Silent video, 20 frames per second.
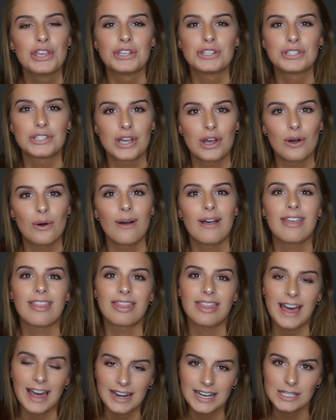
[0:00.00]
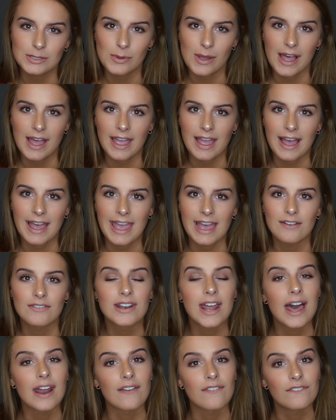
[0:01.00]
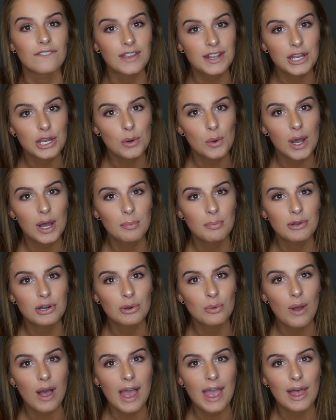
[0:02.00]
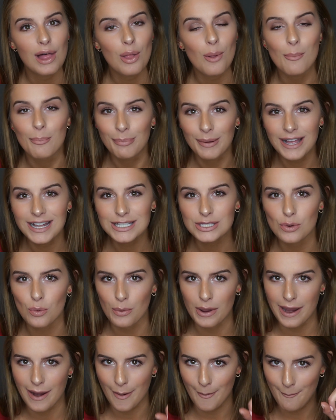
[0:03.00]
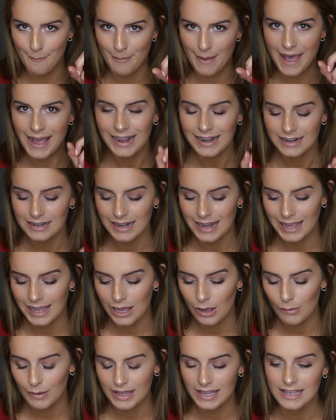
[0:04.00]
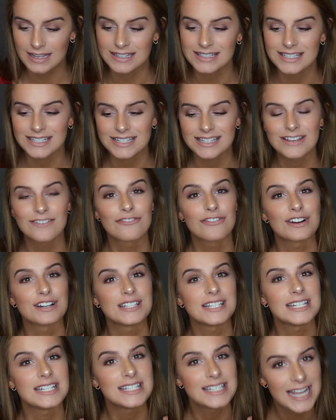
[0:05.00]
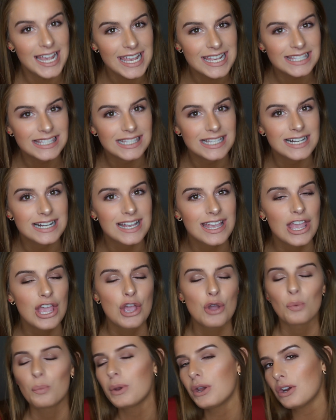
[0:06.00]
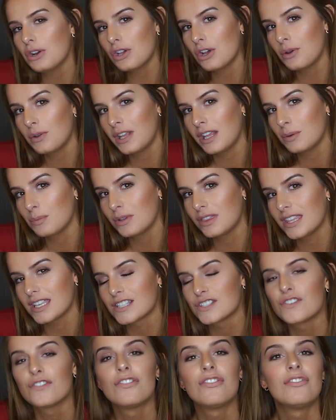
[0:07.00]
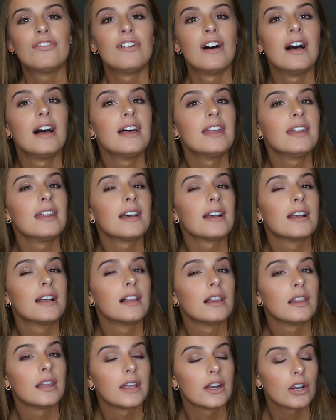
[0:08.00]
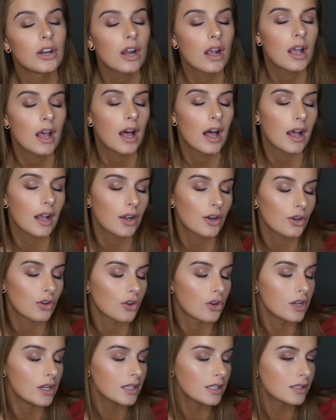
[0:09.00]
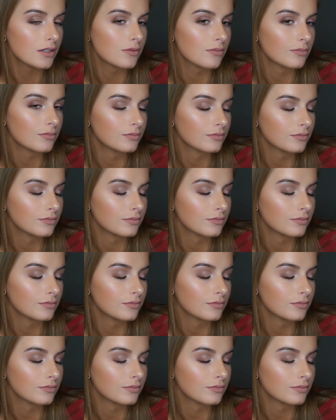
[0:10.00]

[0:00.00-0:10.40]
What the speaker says: So that is why I haven't had a video up in a while, but we are back now, and for today's look, we're going in with this fun glitter cut crease.